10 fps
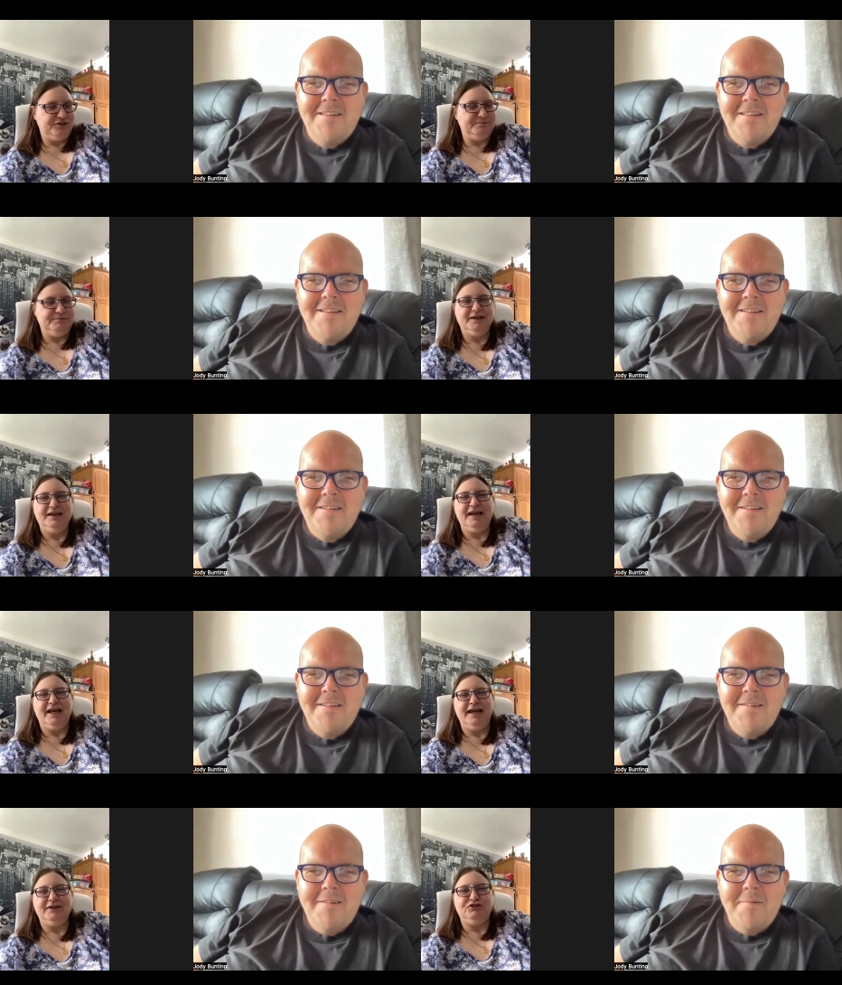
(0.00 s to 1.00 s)
Speaker 1: some
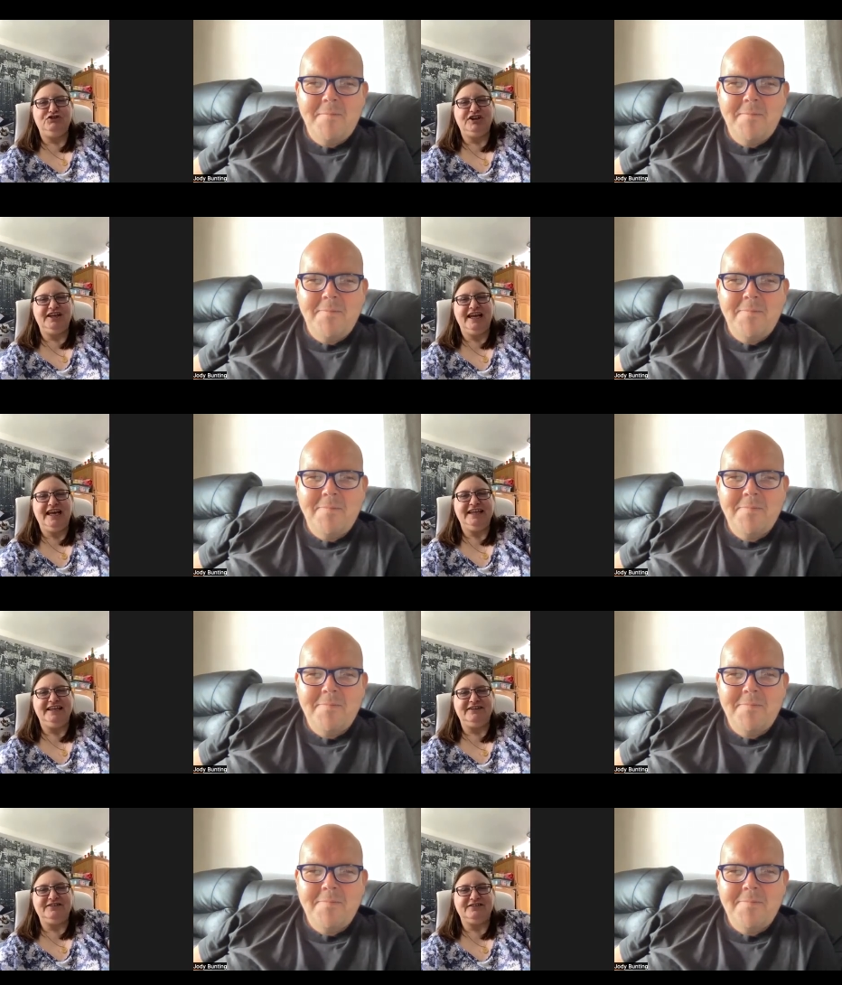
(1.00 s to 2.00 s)
extra
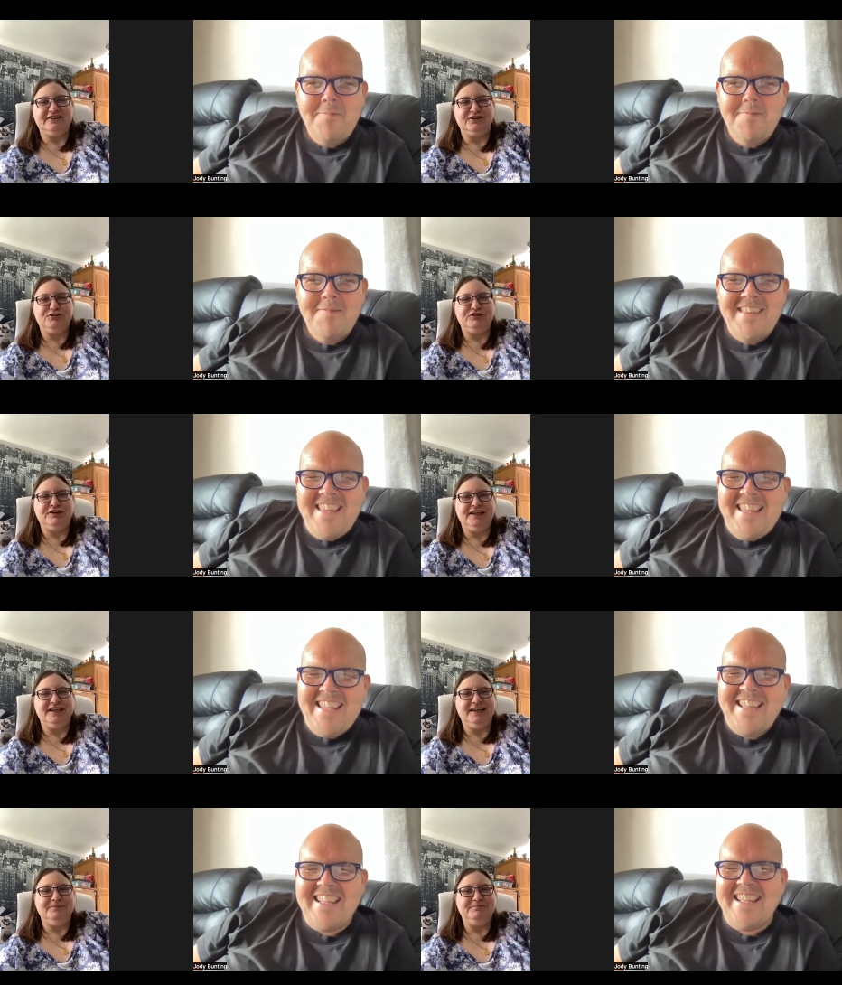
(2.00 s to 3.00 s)
cakes and
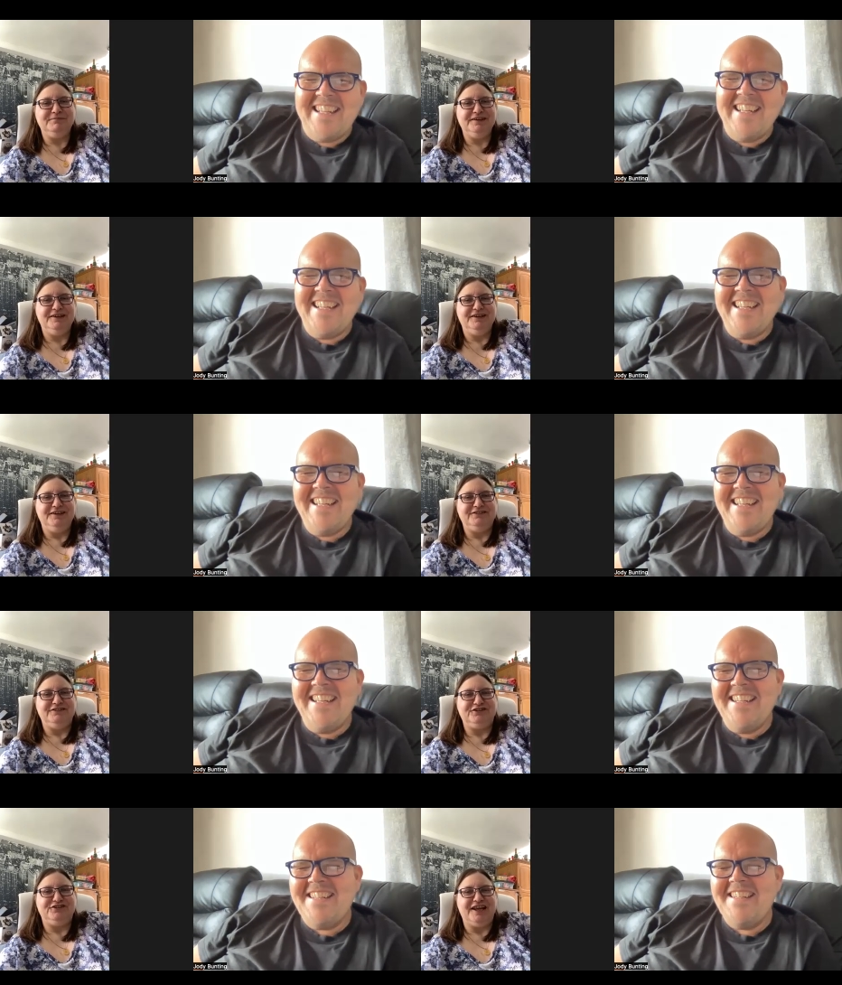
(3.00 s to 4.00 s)
cream
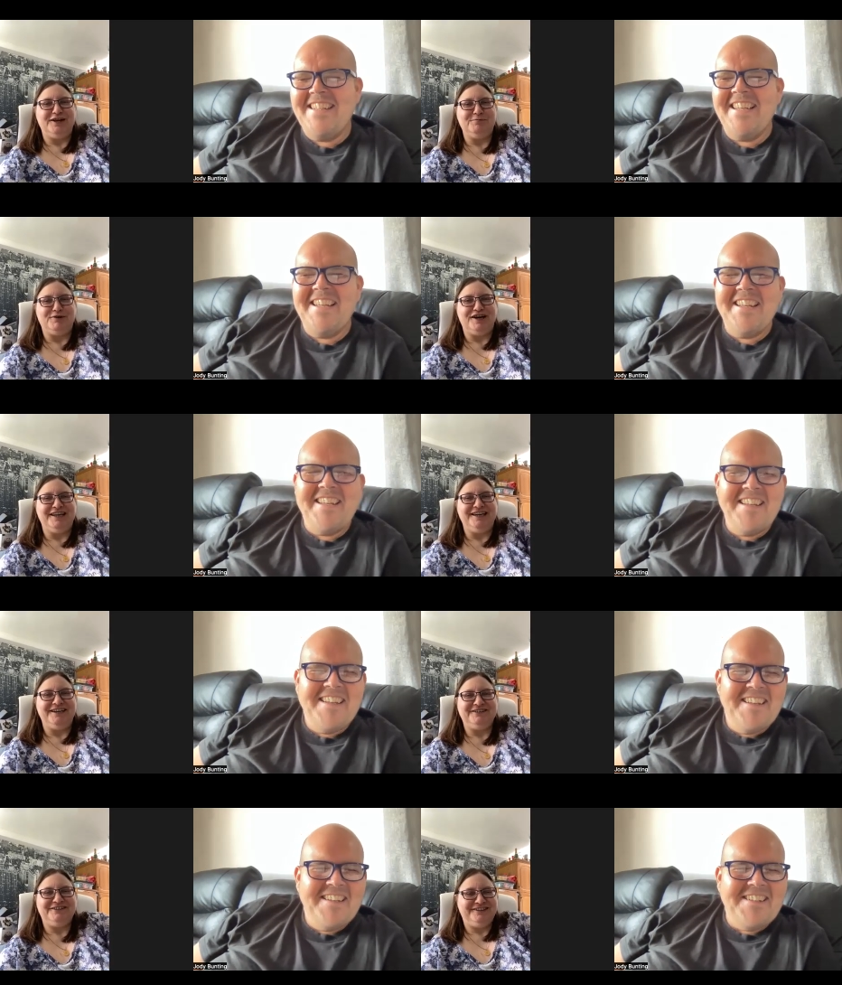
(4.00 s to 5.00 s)
to
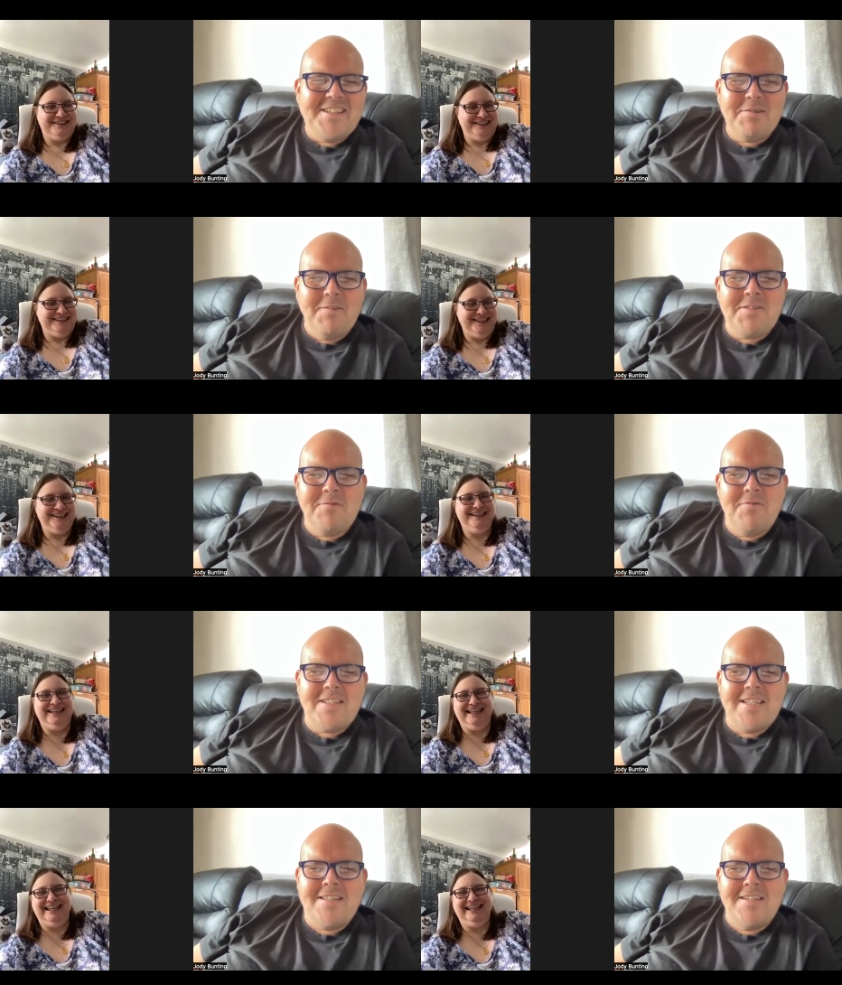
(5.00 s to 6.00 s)
celebrate.
Speaker 2: Did you have some
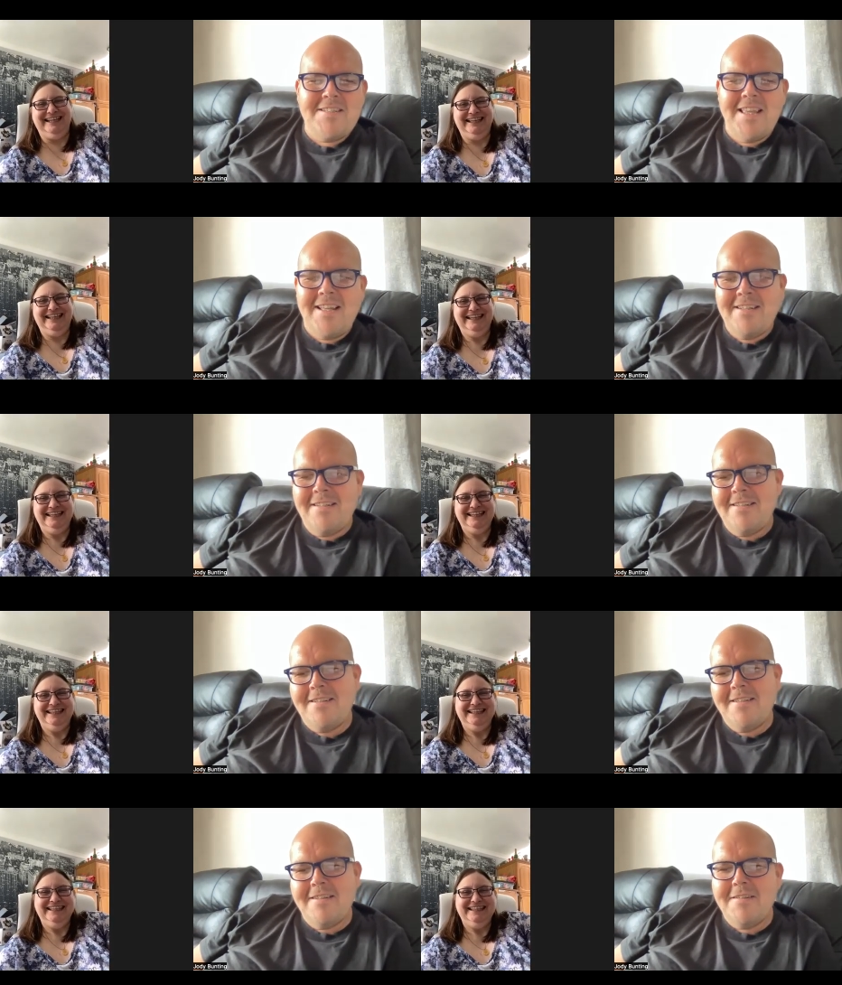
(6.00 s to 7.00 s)
visitors then?
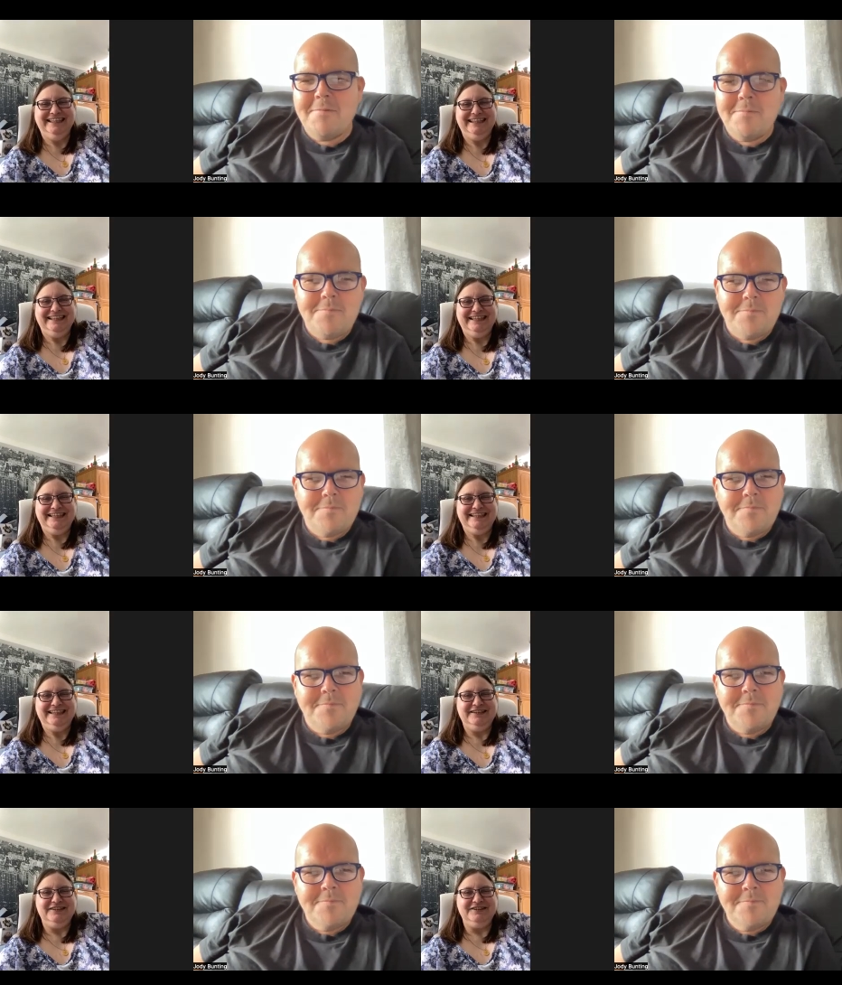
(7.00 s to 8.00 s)

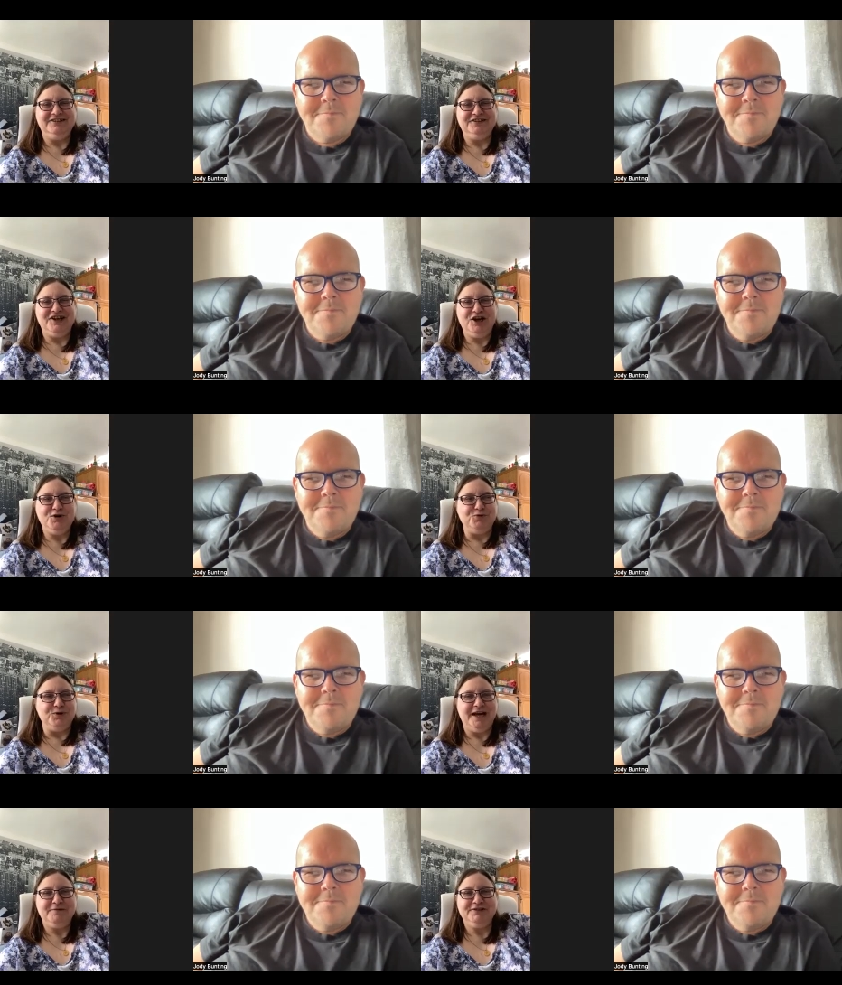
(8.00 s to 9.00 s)
Speaker 1: No,
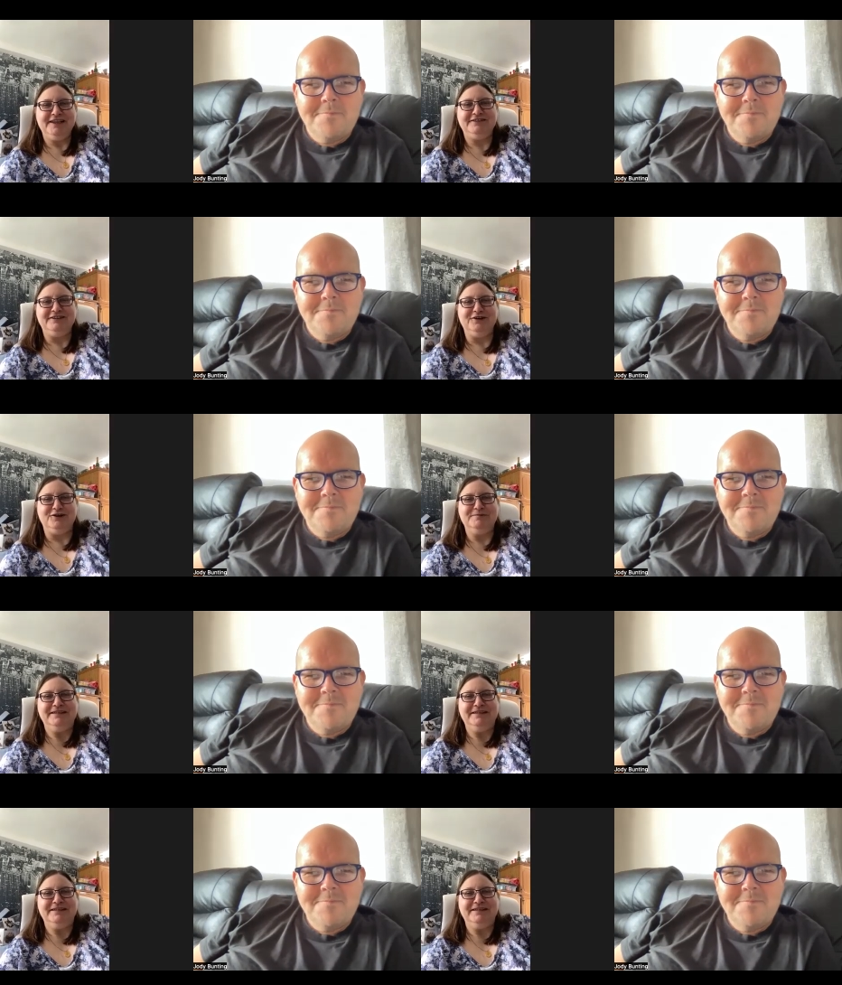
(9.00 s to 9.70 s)
I was eating it all